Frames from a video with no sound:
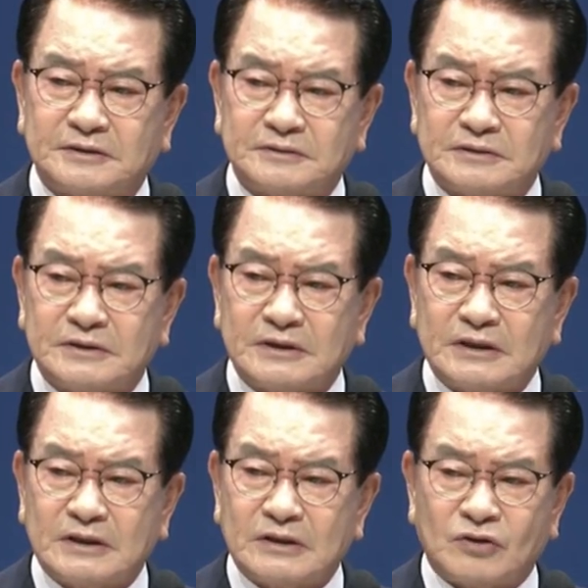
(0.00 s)
This
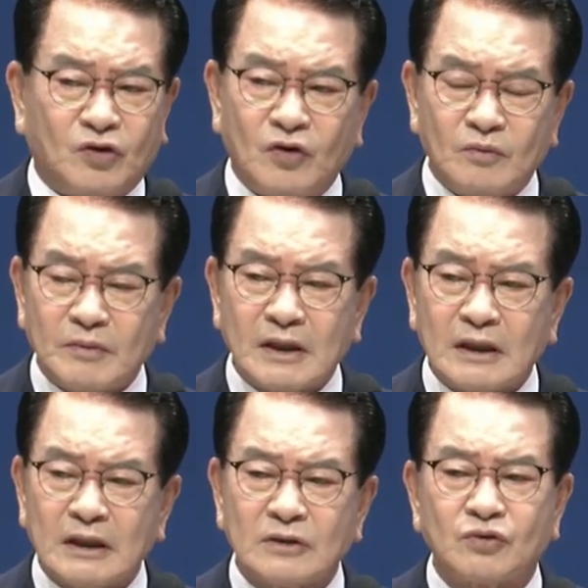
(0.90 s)
is the start
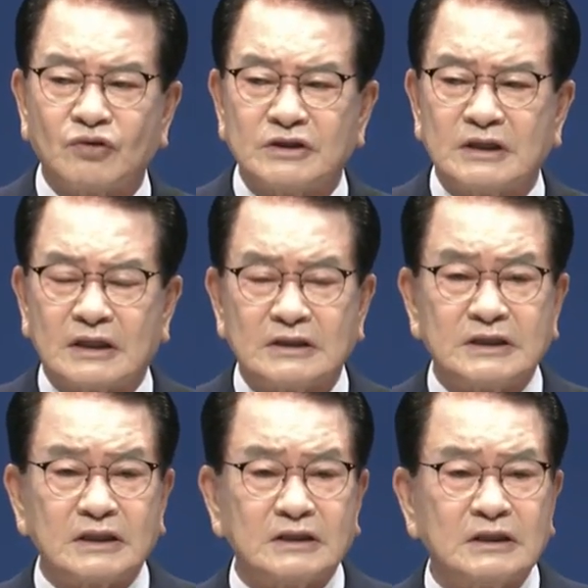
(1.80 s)
of Jesus'
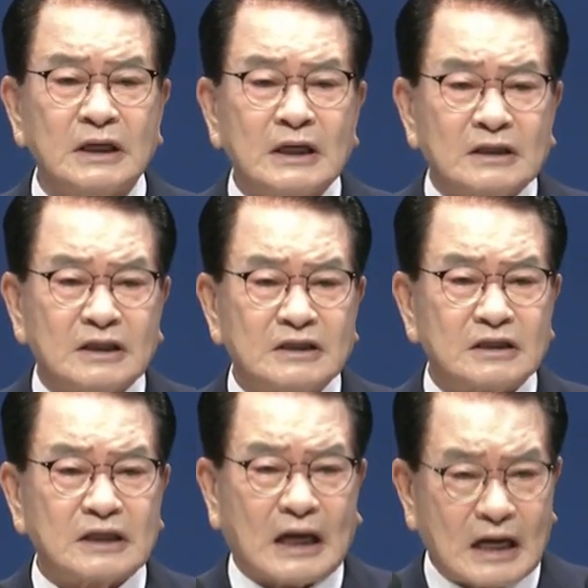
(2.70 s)
ministry.
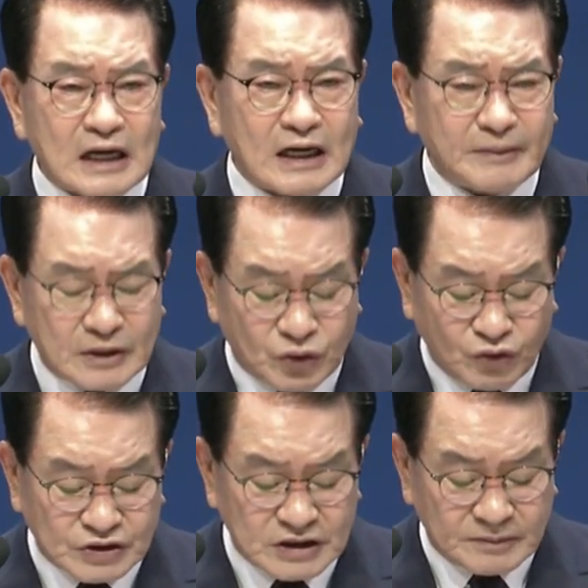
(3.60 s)
The core of the
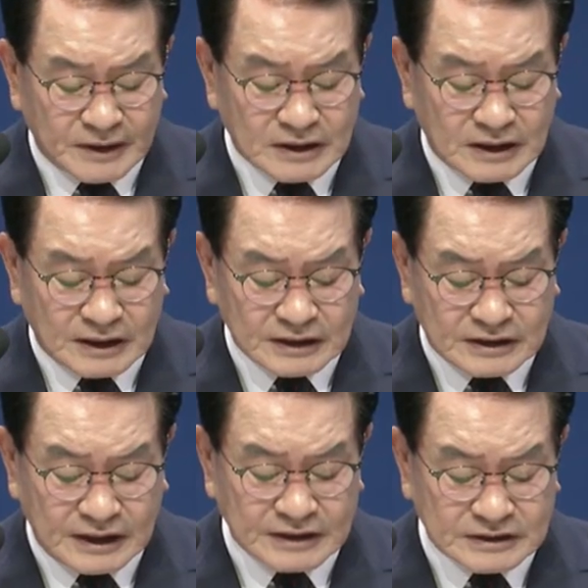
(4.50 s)
message is to turn
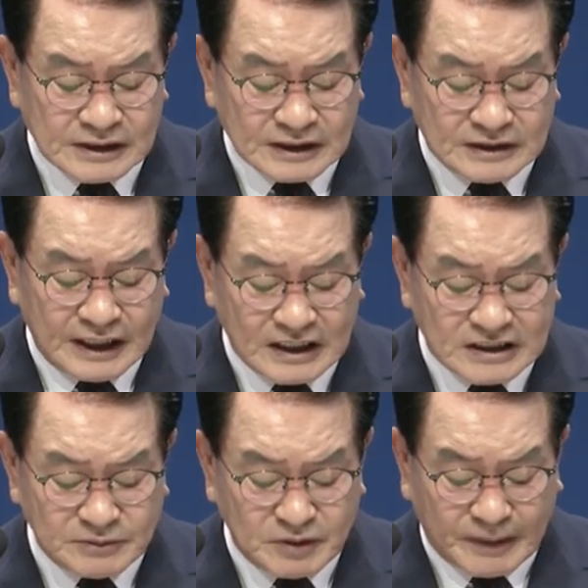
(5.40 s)
back from your old
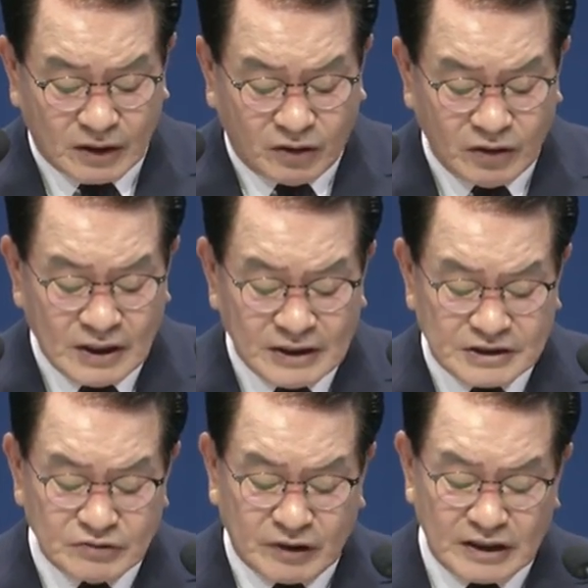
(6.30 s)
life
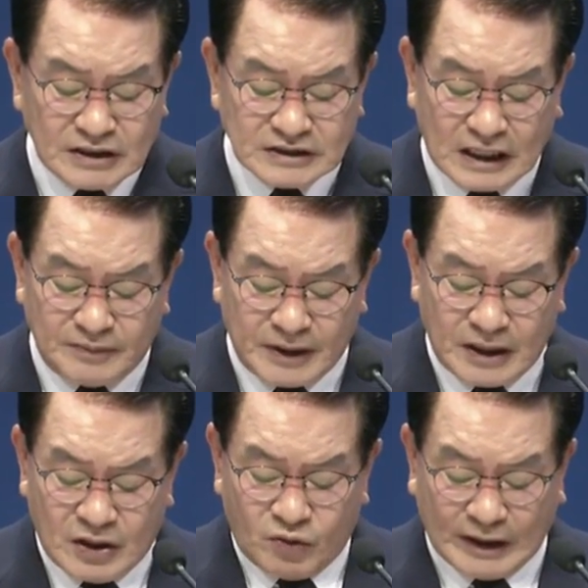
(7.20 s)
and
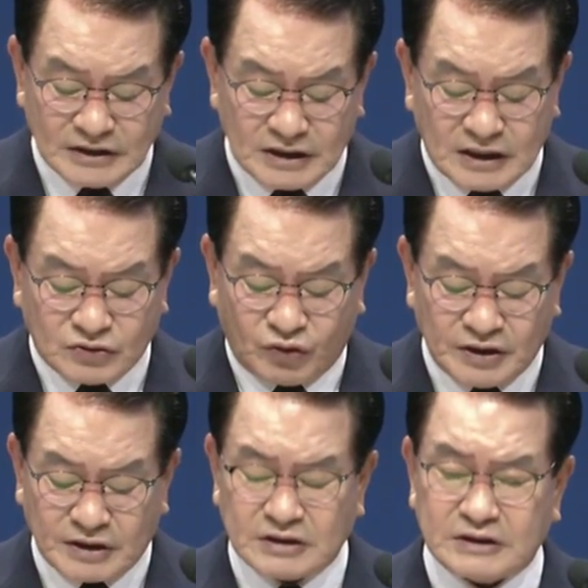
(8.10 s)
believe in
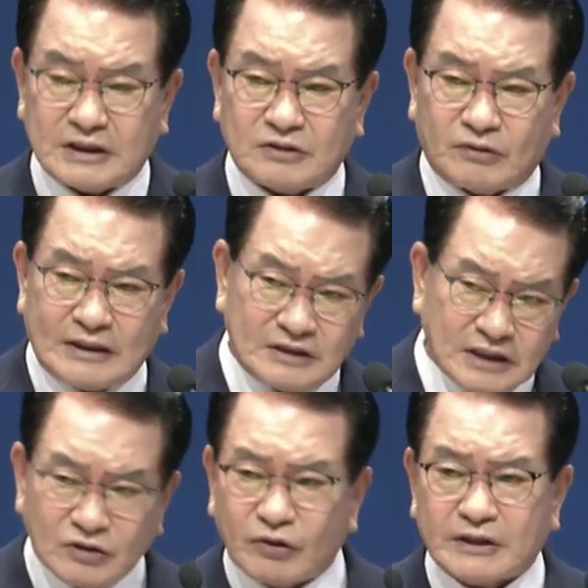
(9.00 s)
Jesus Christ
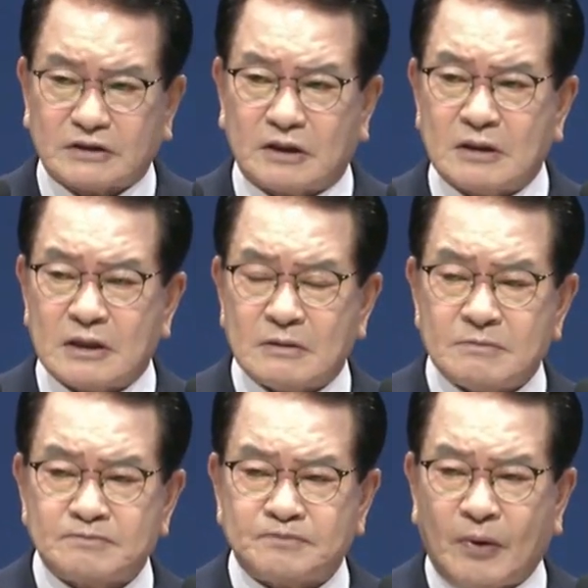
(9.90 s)
as the
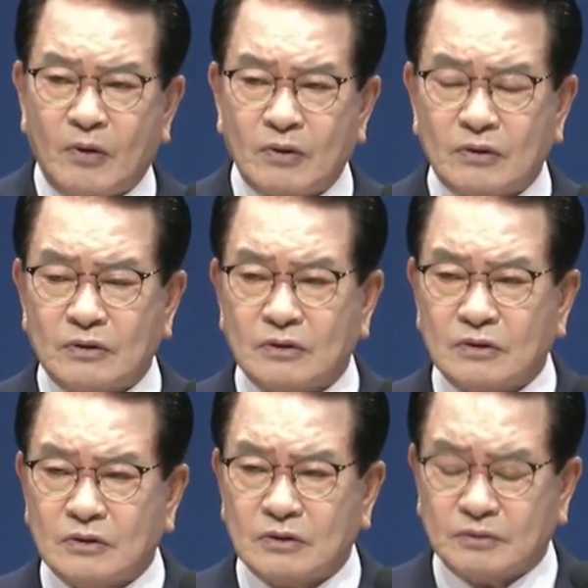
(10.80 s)
gospel,
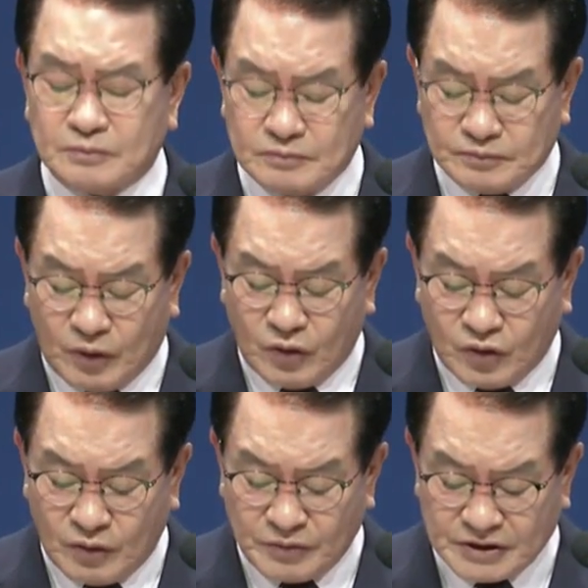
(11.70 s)
completely
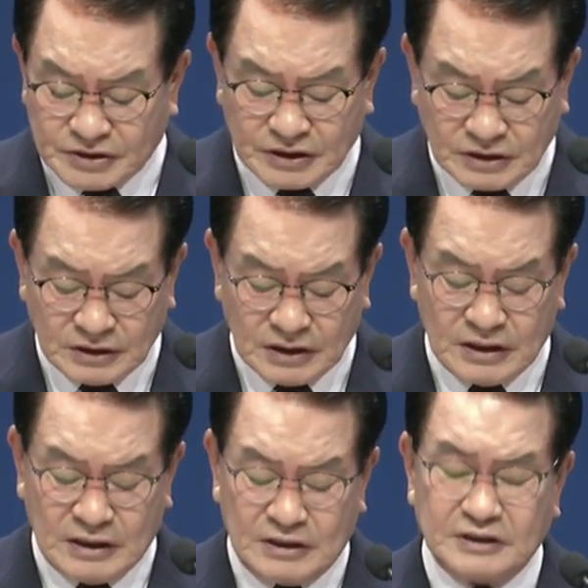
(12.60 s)
turning away from
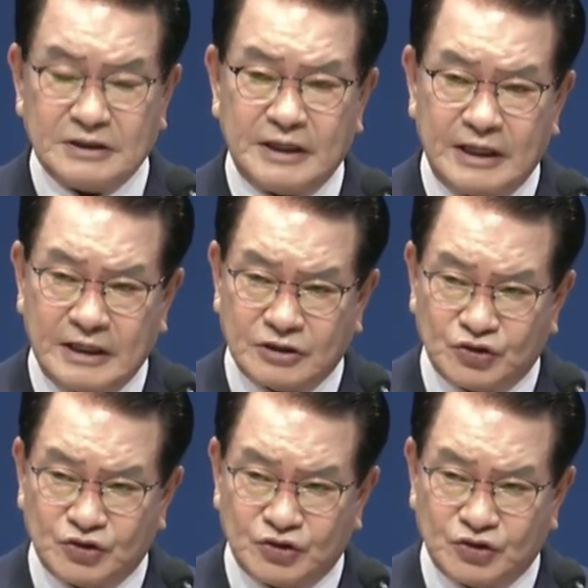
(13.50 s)
that life.